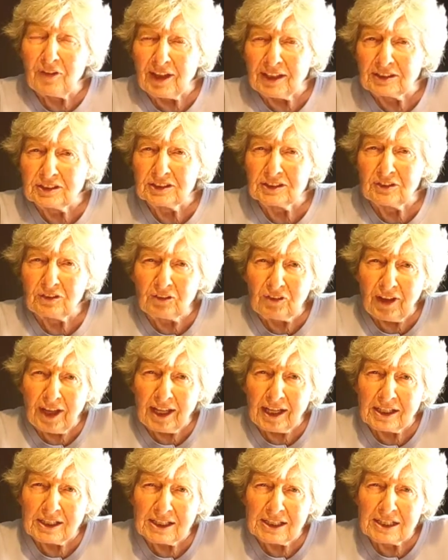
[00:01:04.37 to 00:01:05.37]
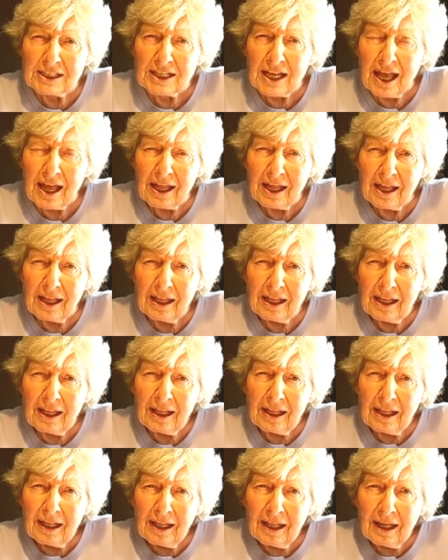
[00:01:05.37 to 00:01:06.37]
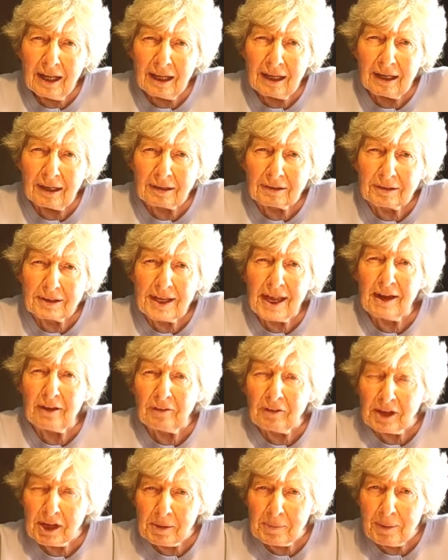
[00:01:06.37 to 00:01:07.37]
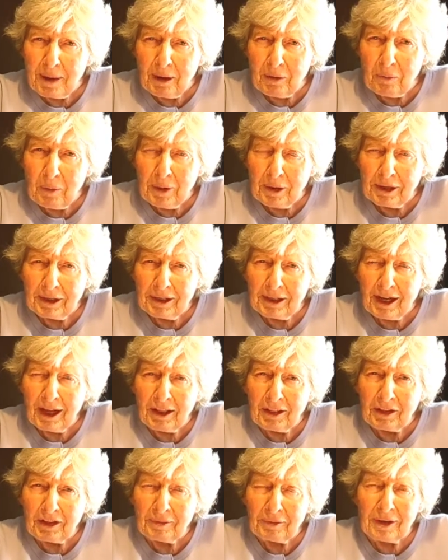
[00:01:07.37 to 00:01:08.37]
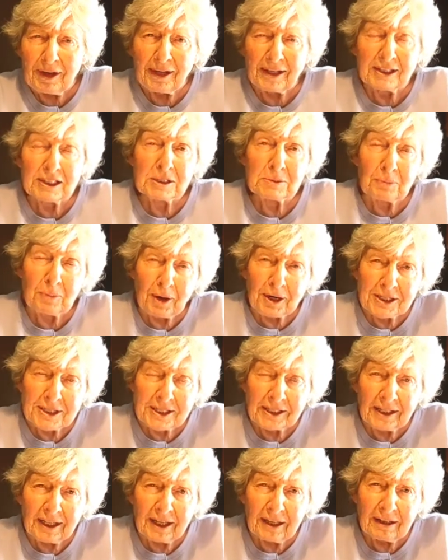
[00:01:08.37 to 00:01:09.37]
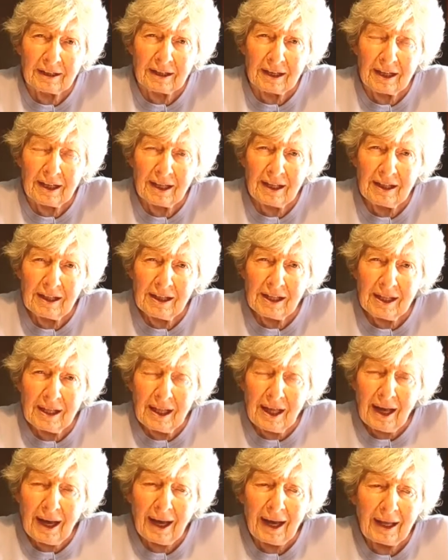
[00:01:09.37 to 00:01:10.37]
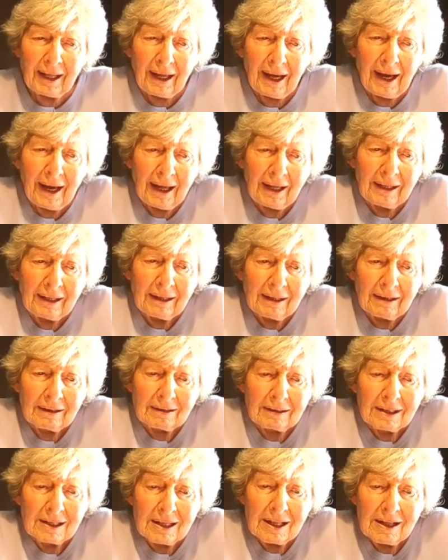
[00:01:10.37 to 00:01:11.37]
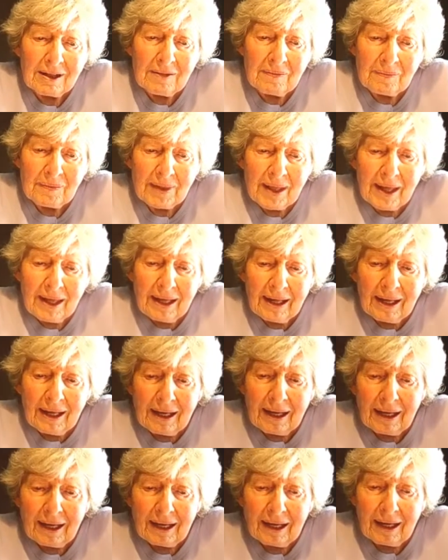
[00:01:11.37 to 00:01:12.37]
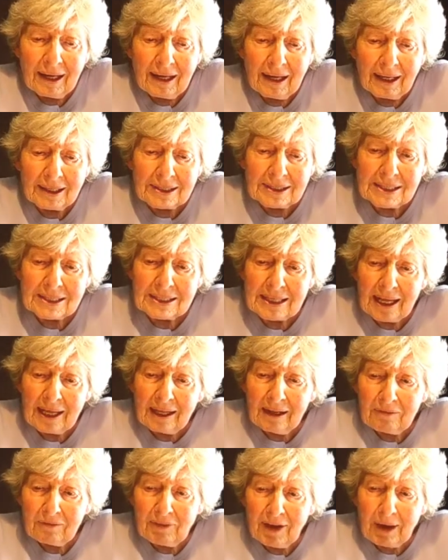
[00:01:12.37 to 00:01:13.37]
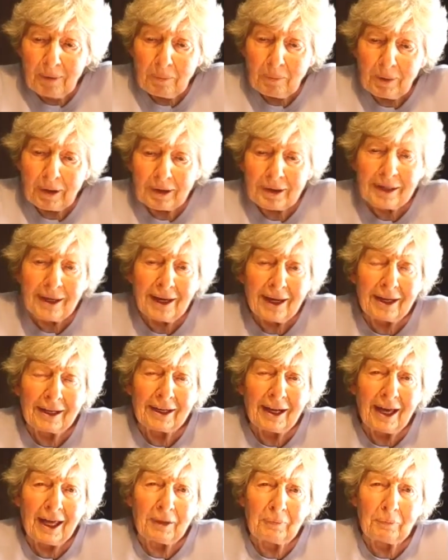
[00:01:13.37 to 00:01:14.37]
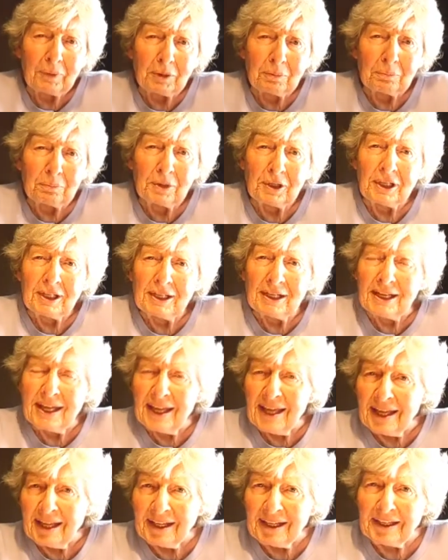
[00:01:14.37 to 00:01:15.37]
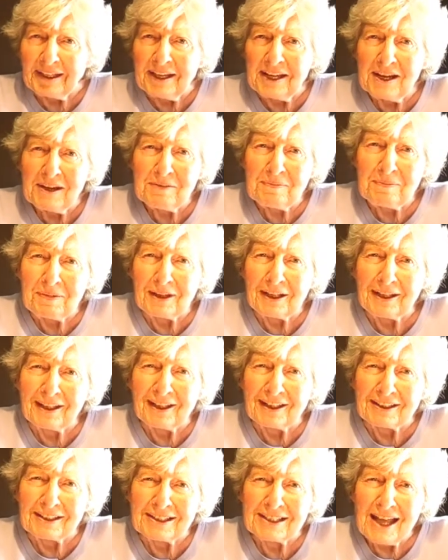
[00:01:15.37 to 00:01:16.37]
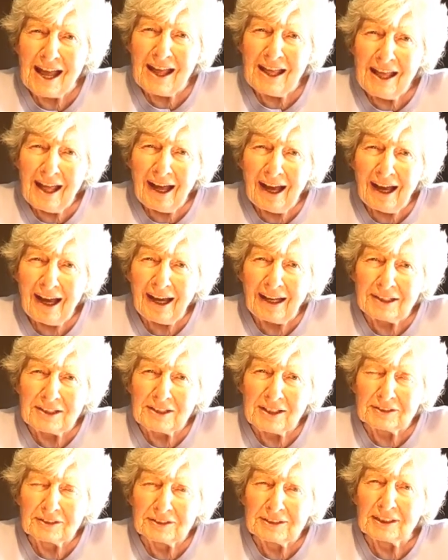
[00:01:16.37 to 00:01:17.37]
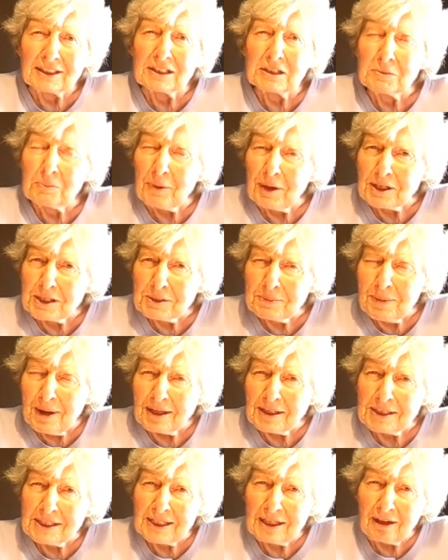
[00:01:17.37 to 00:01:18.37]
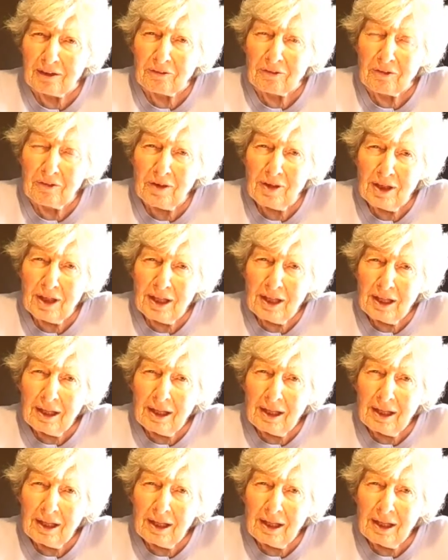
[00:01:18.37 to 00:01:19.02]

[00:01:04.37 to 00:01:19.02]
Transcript: face to face, caring about one another and expressing it. I, I, uh, I say if I were cut, I would bleed ink because I just express myself